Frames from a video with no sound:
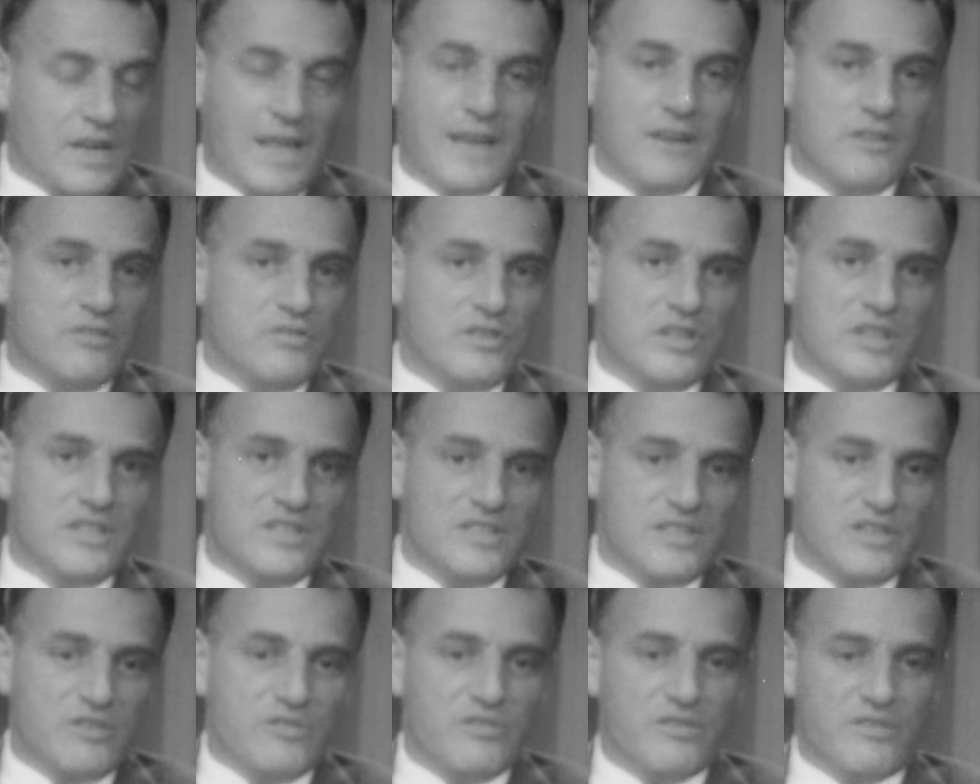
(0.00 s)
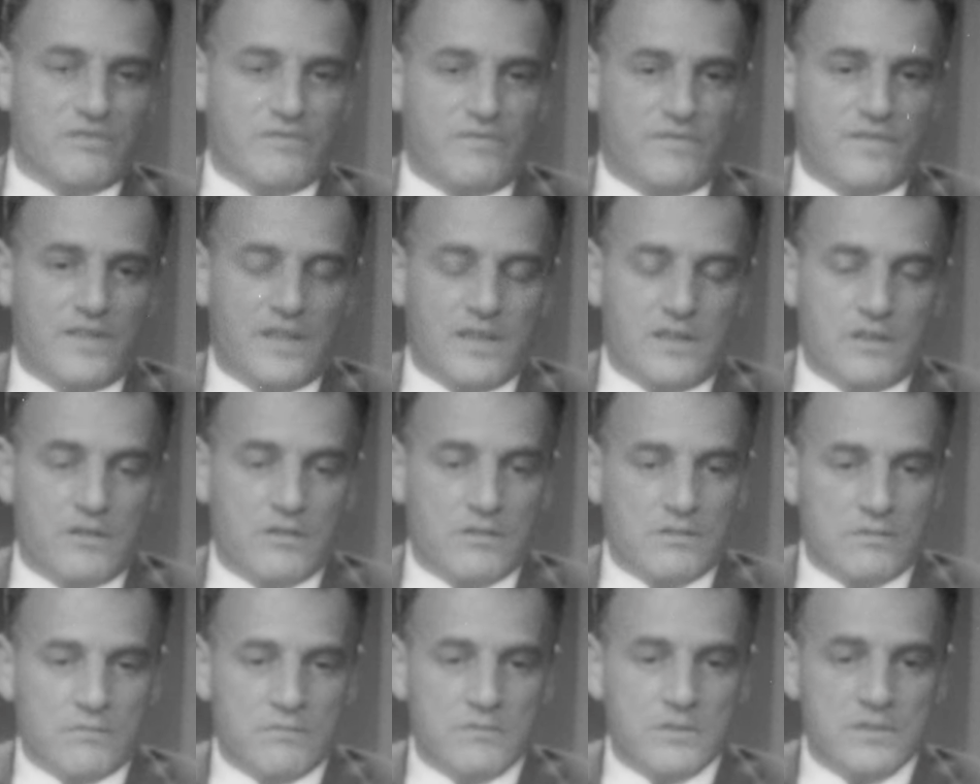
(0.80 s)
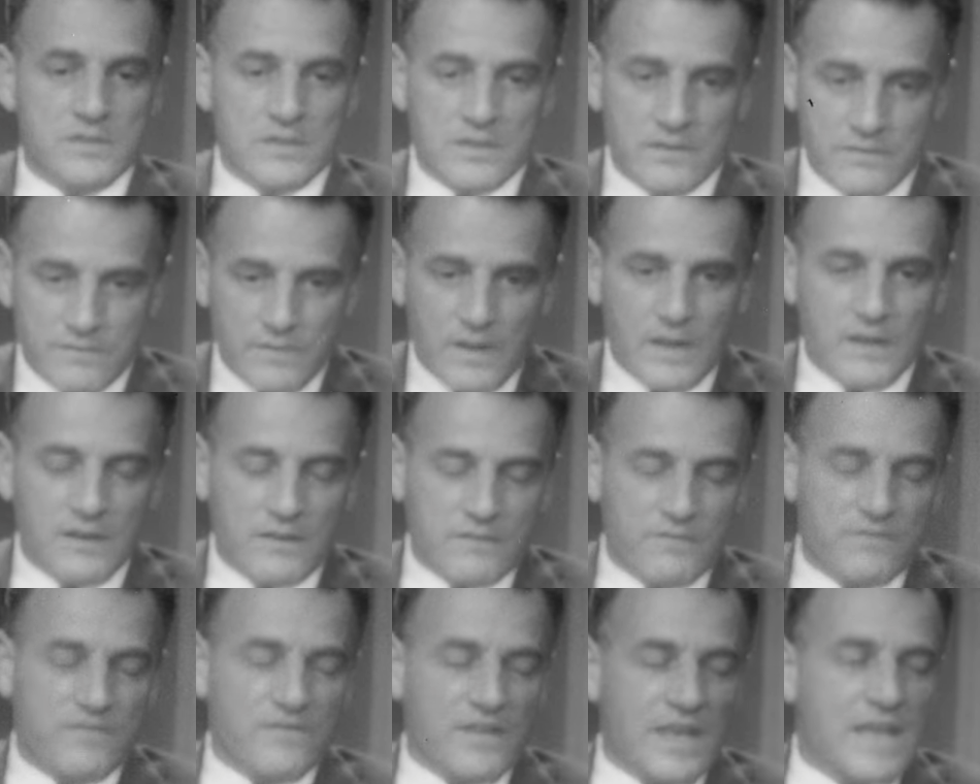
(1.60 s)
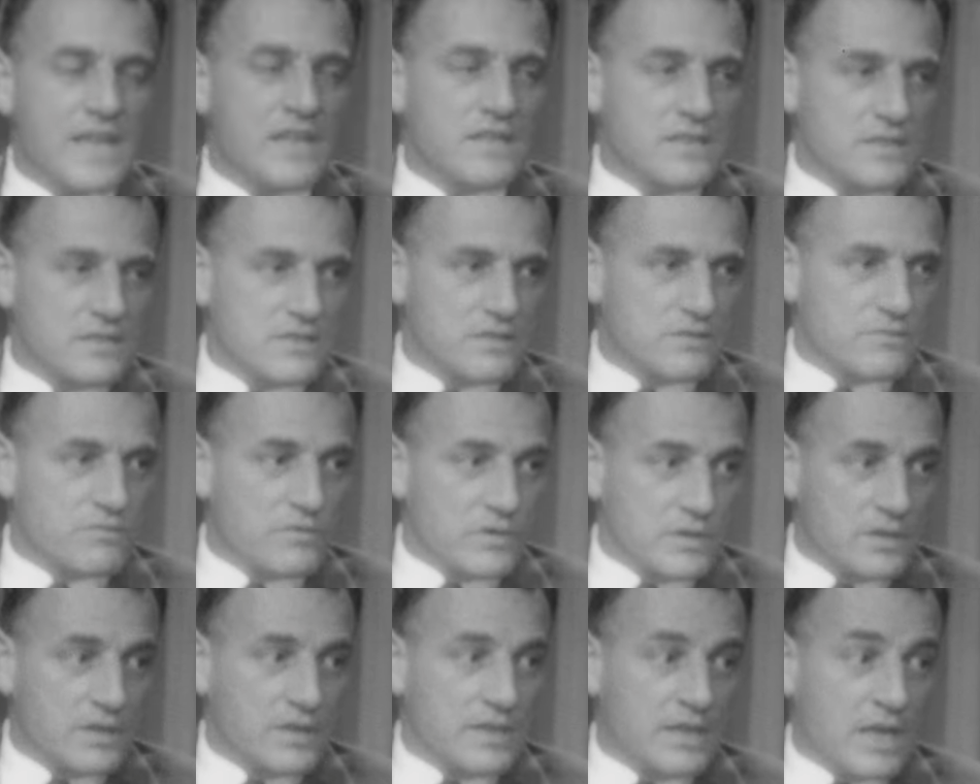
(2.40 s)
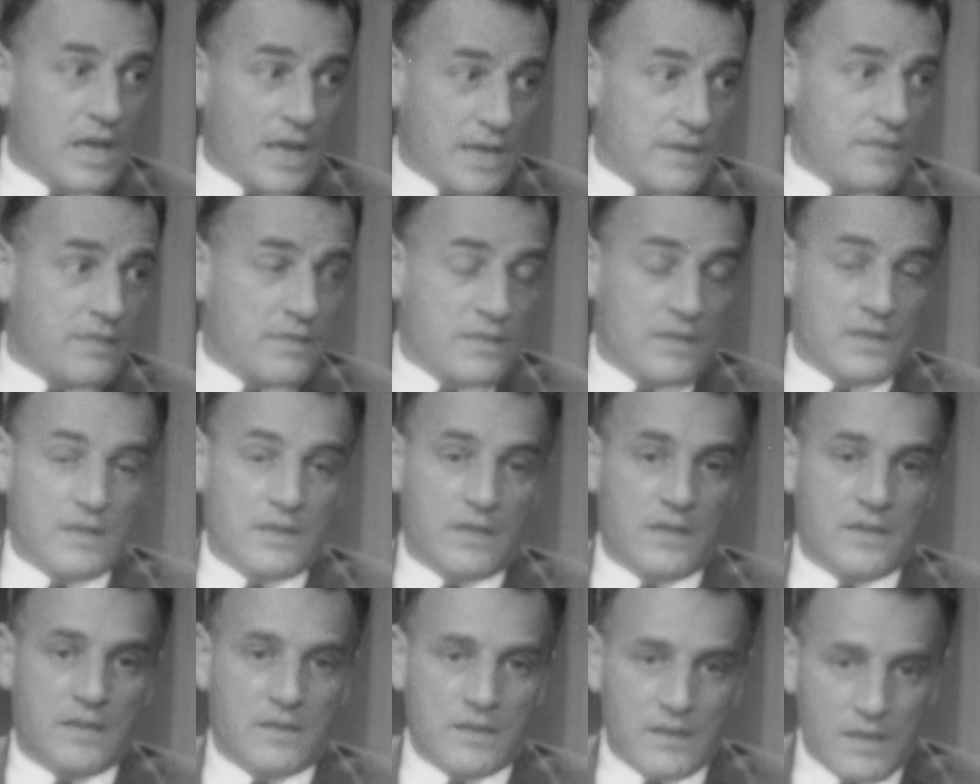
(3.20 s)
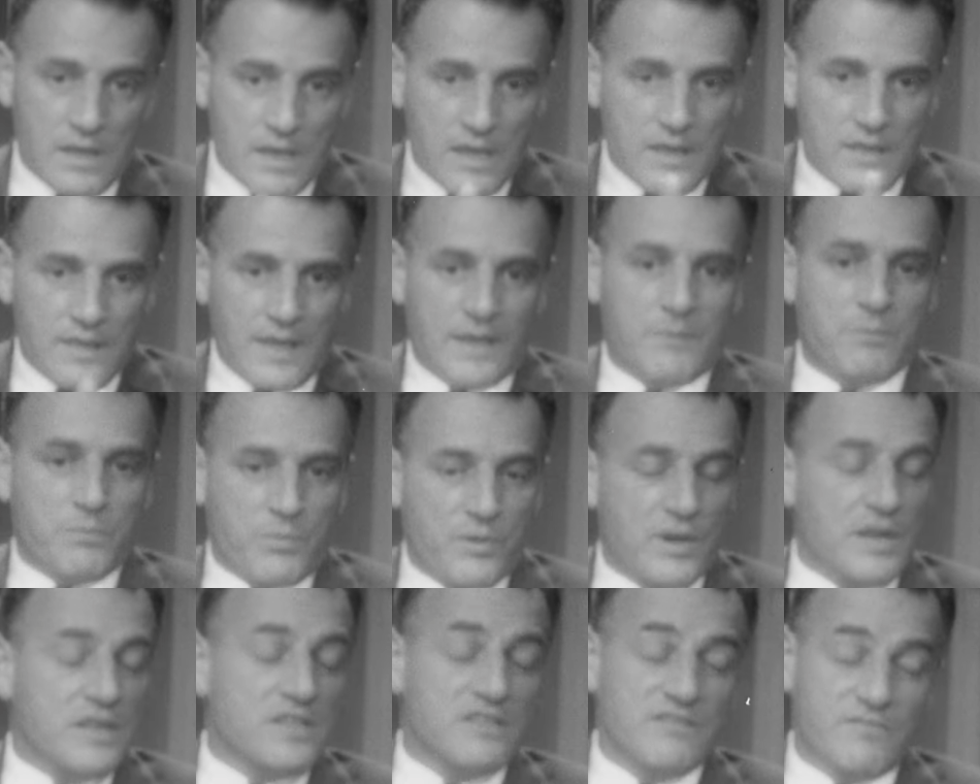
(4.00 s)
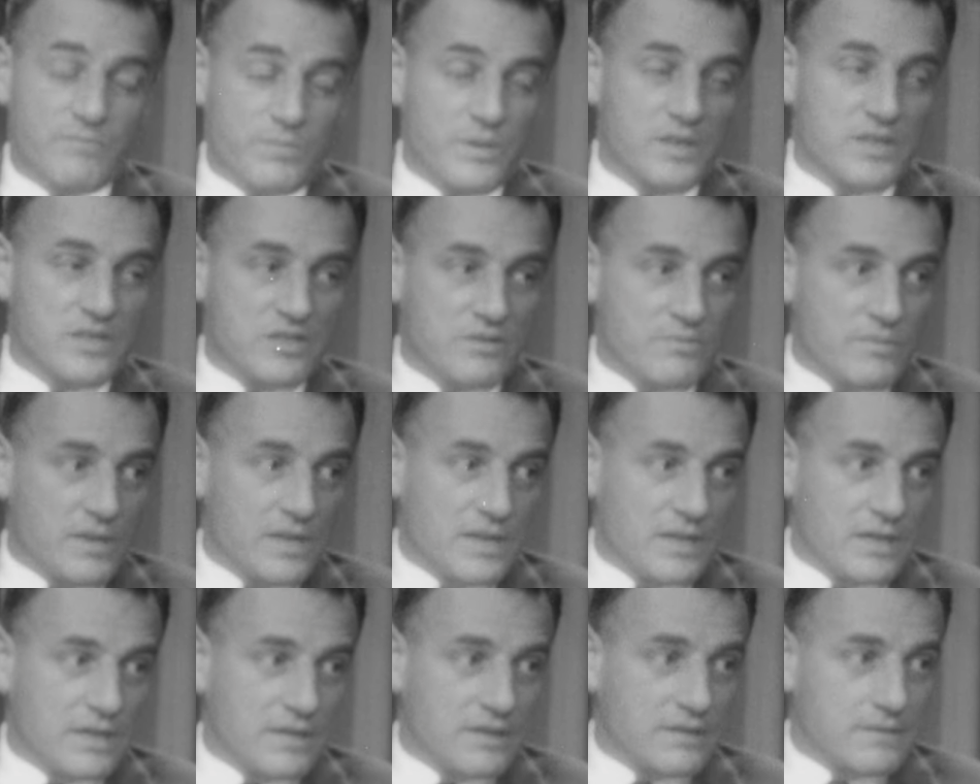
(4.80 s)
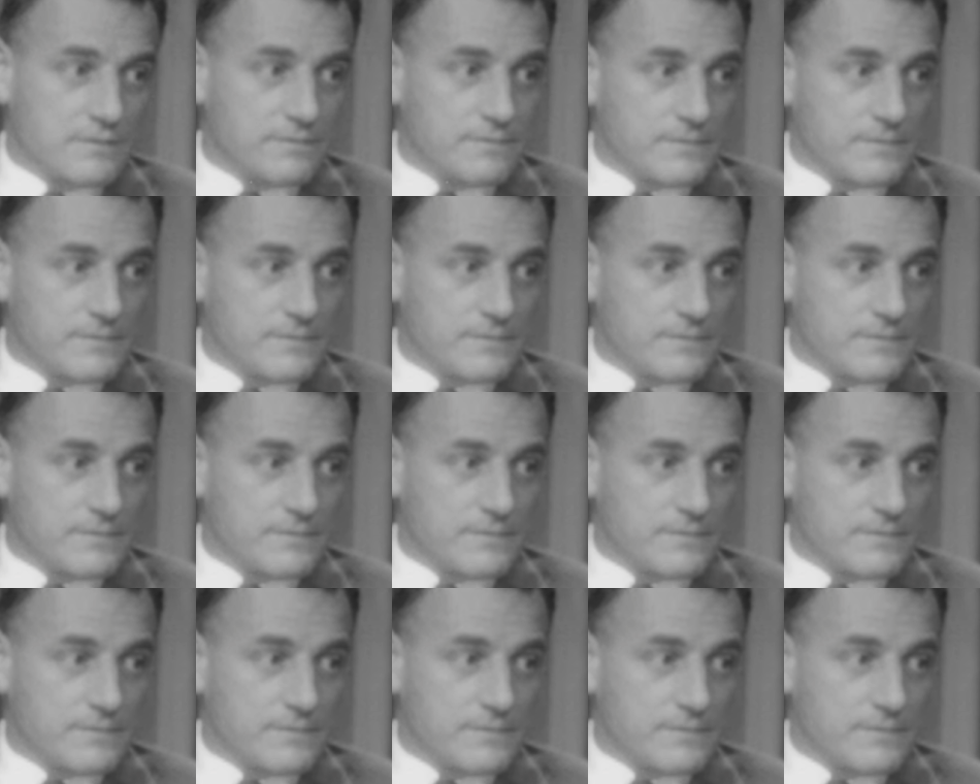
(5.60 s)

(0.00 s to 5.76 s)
I don't consider it a failure. It was an advance, really, I think, in that branch of picture making.